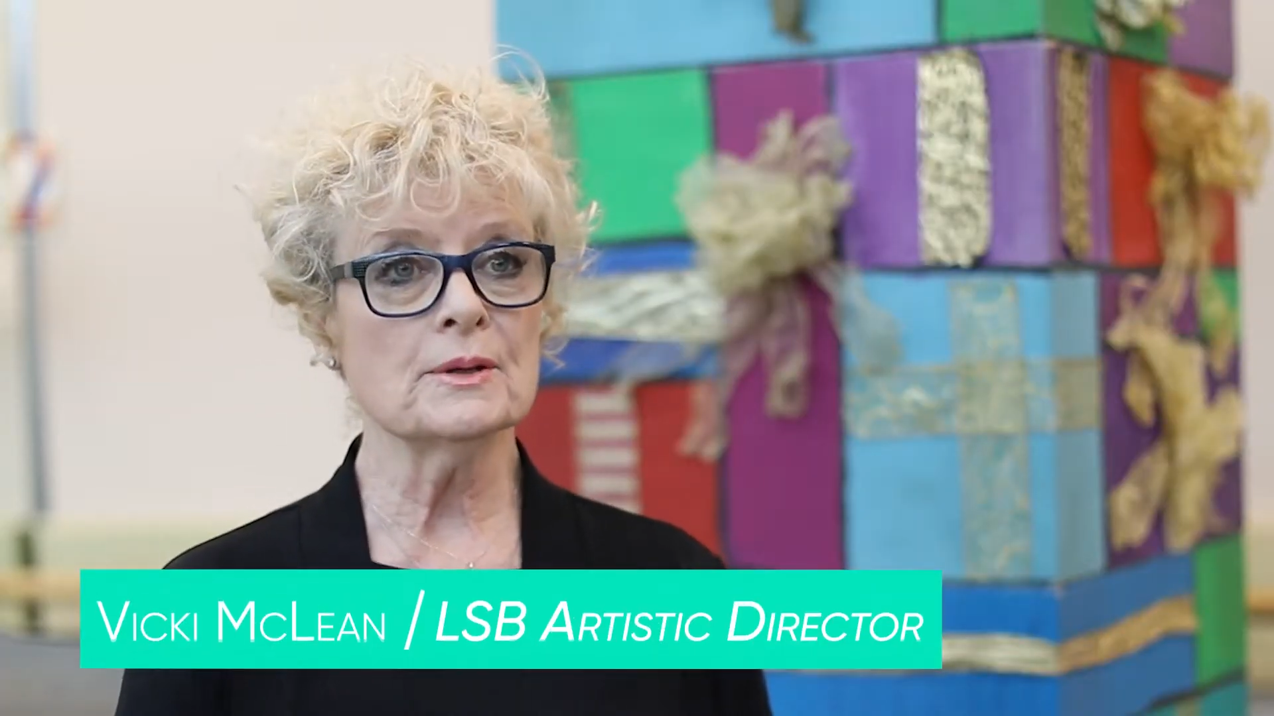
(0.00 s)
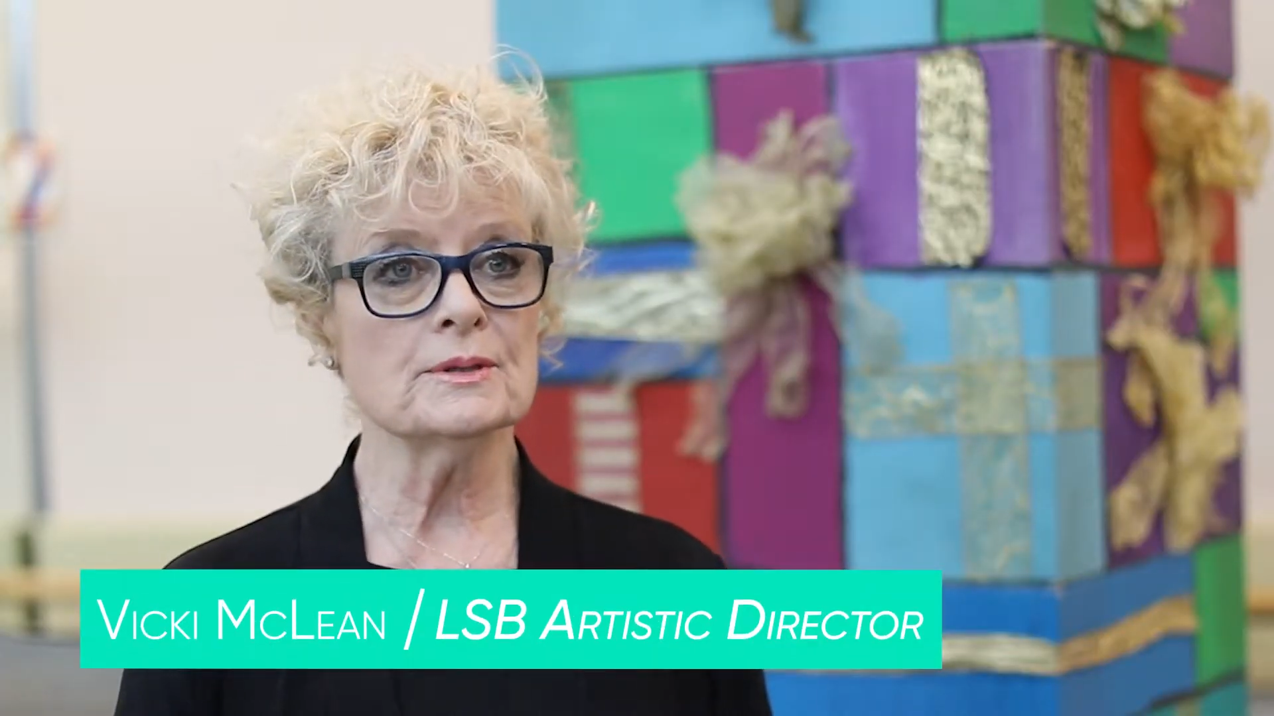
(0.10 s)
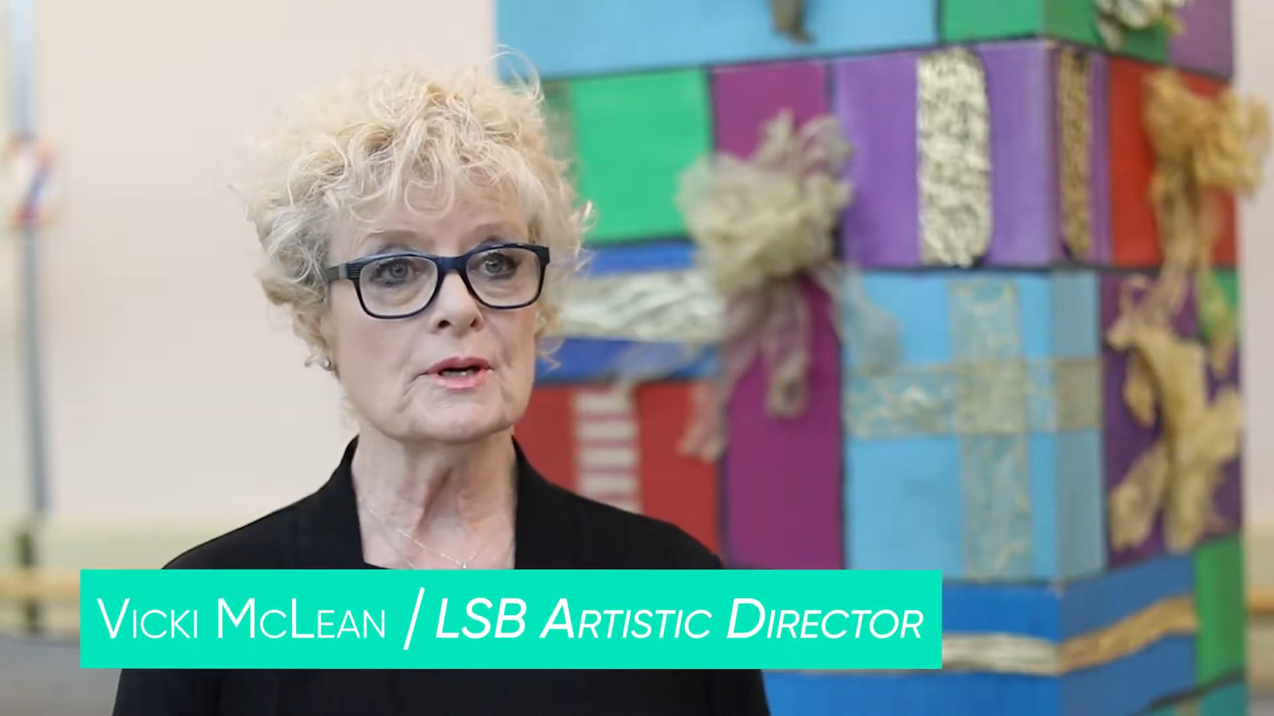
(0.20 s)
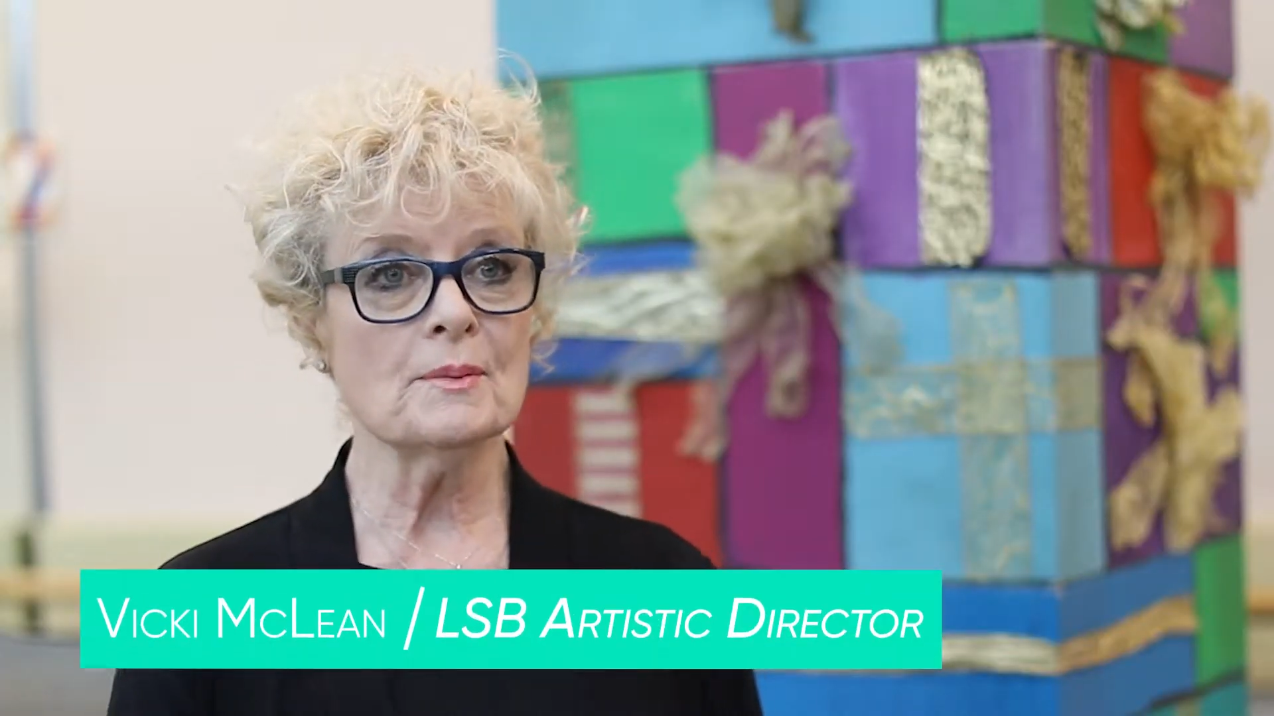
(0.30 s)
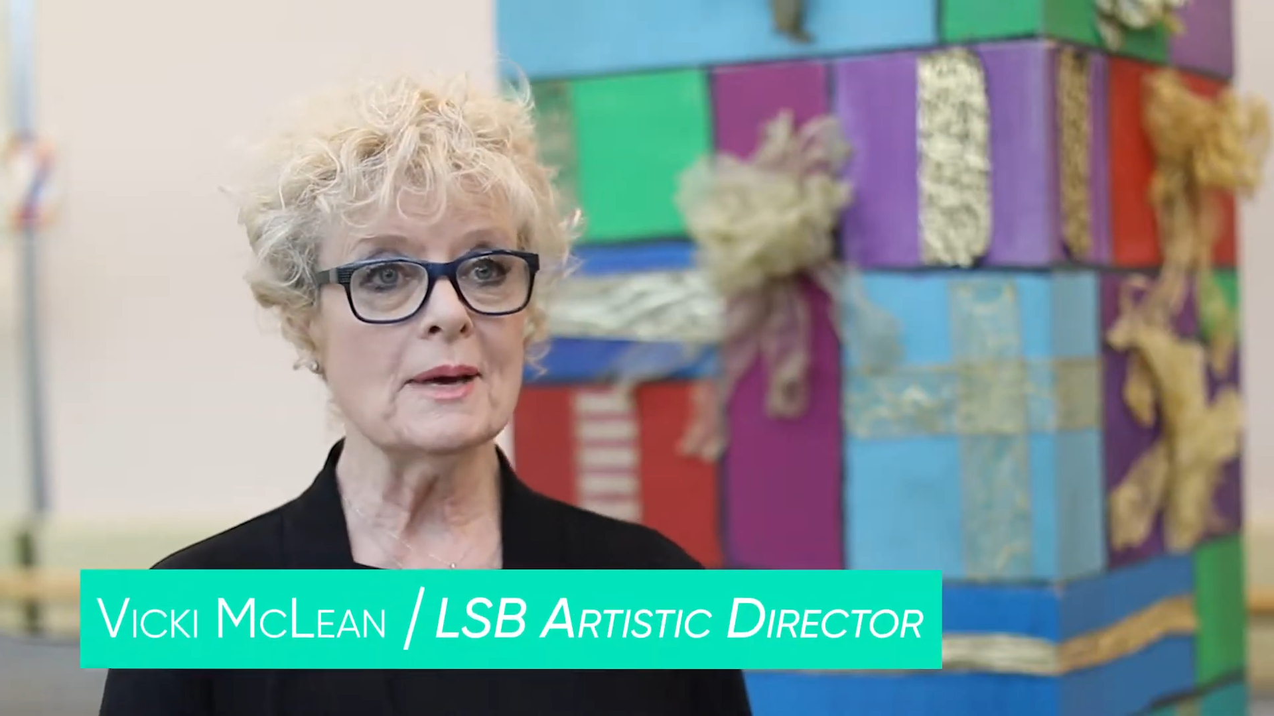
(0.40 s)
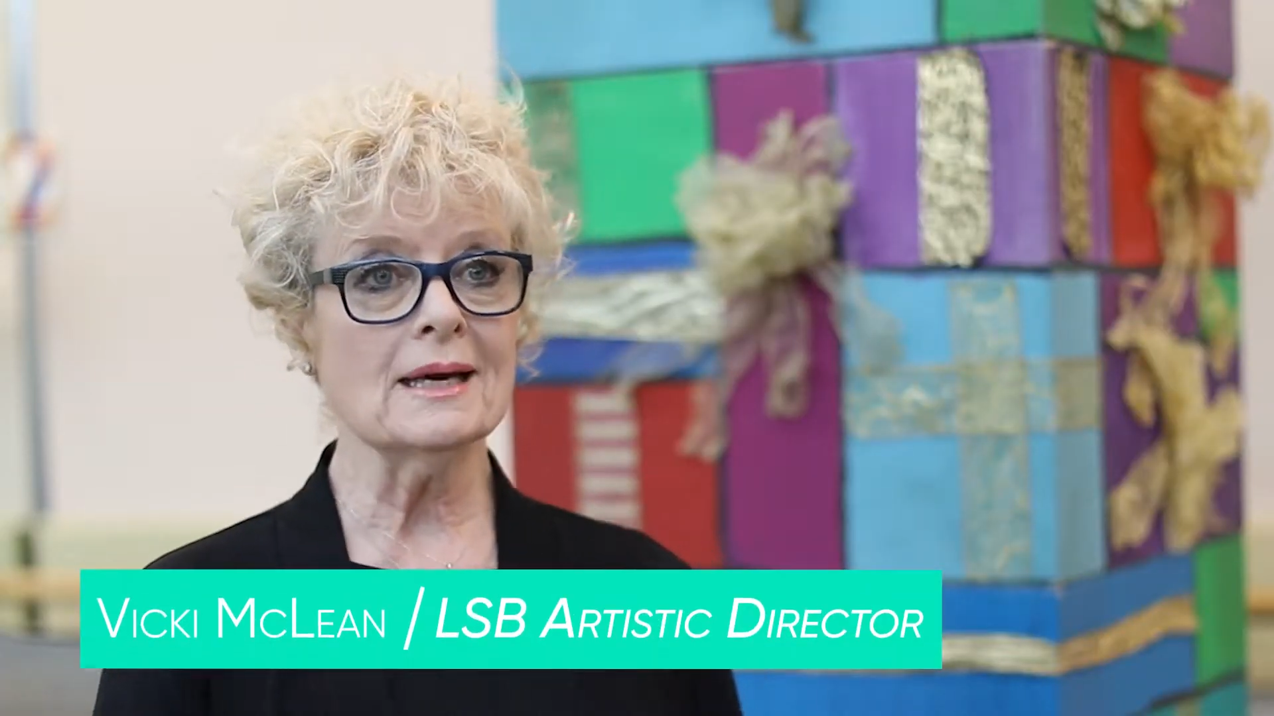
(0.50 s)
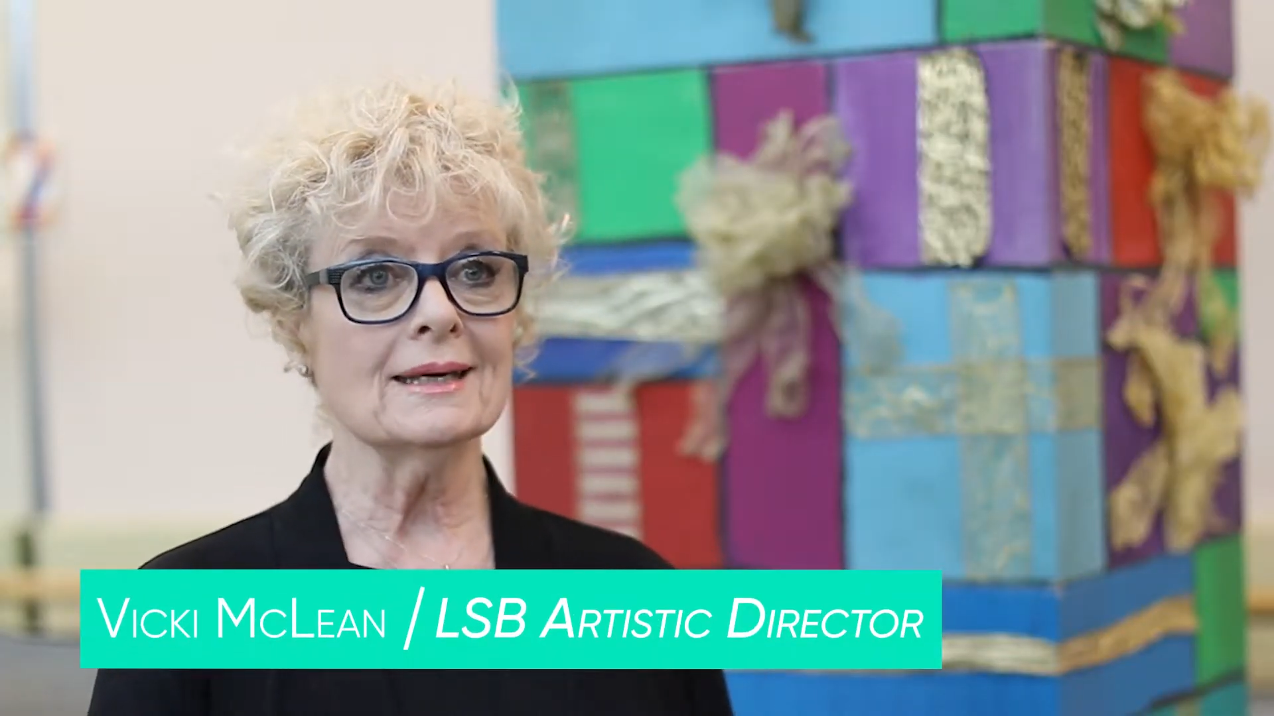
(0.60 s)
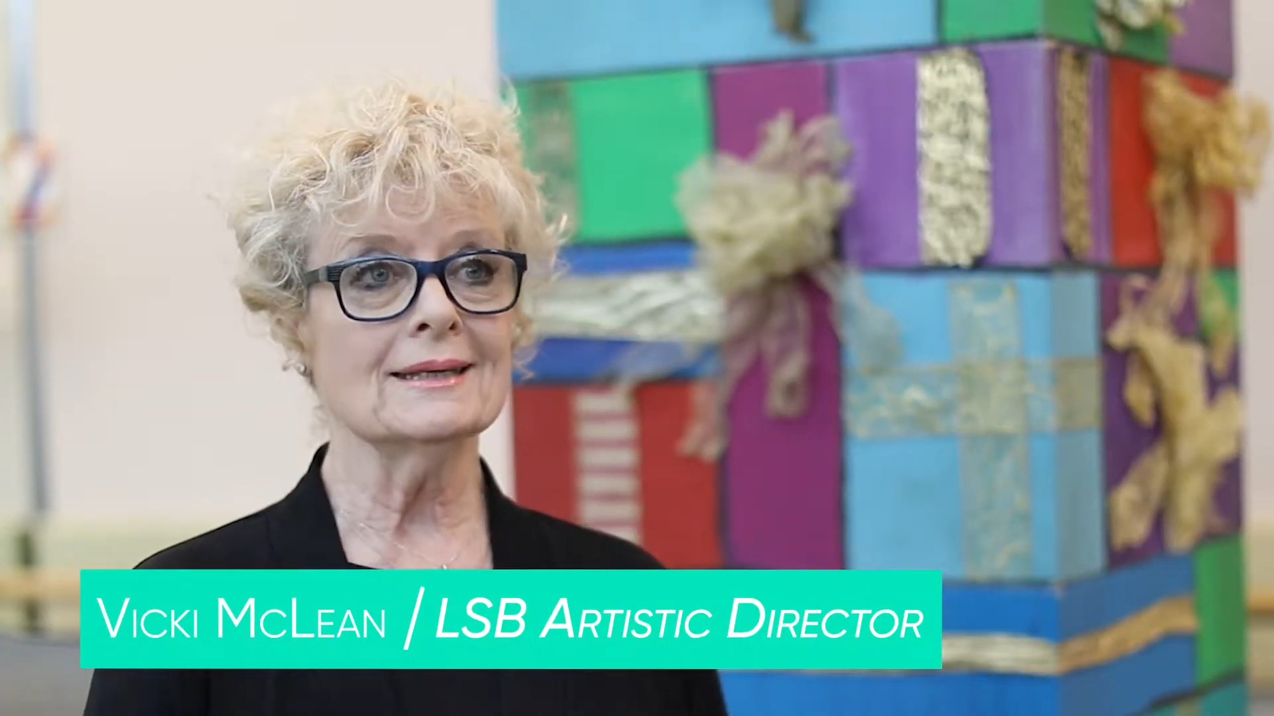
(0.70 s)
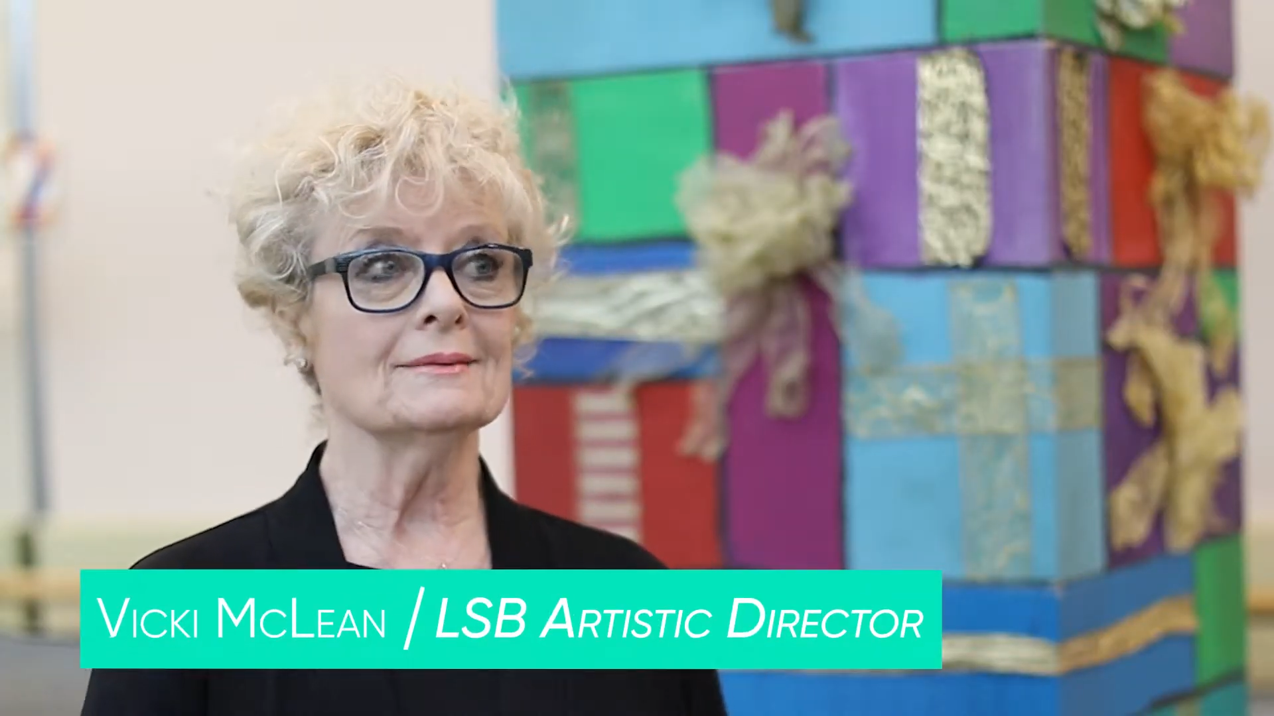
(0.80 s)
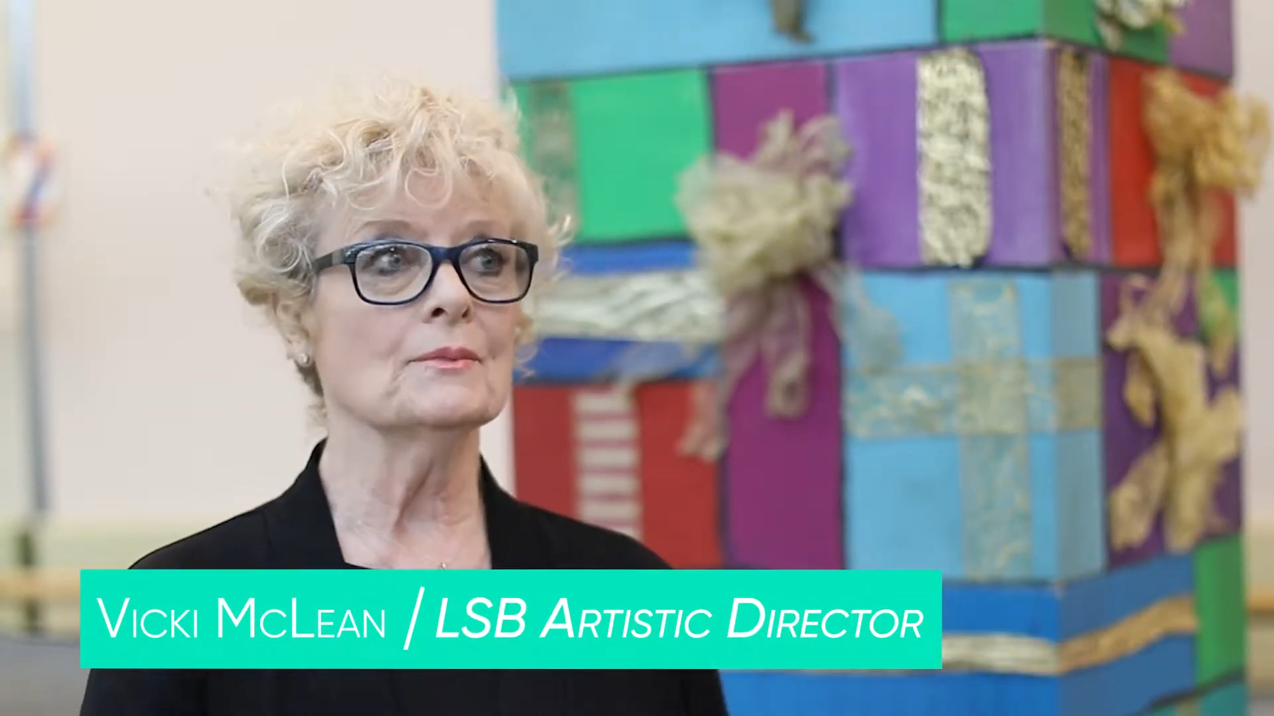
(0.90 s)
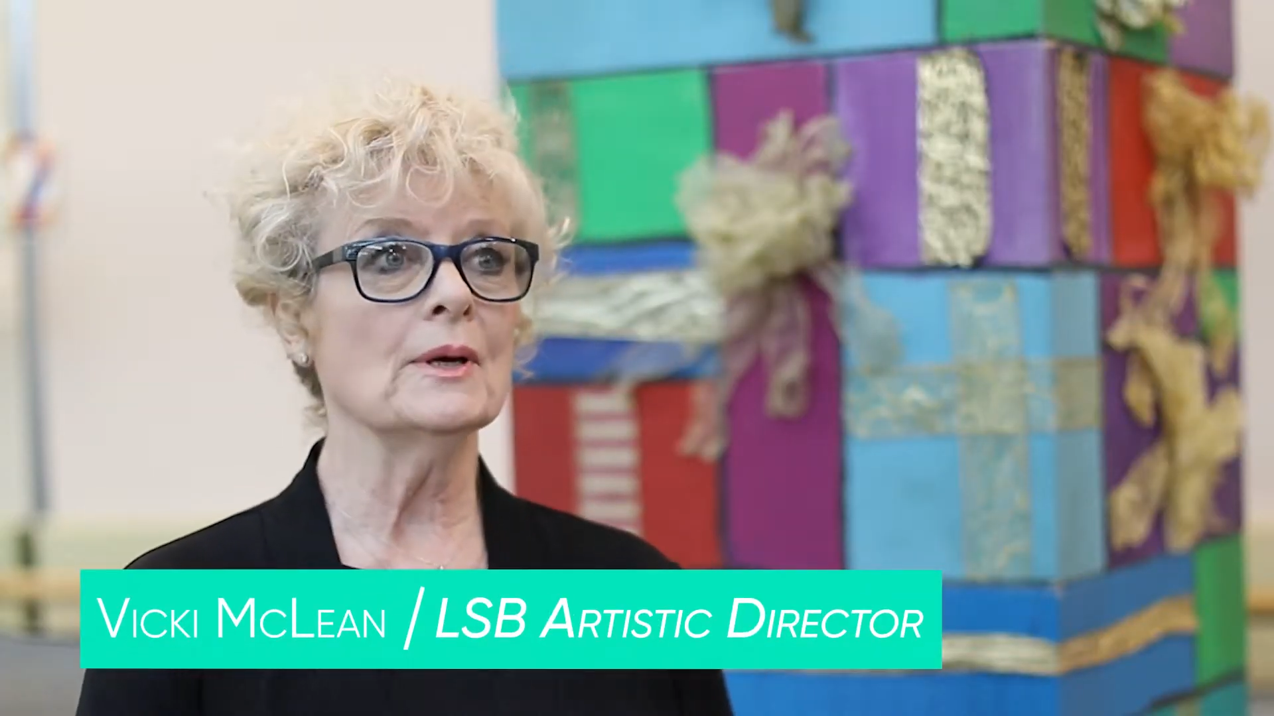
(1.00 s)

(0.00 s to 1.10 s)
Lone Star Ballet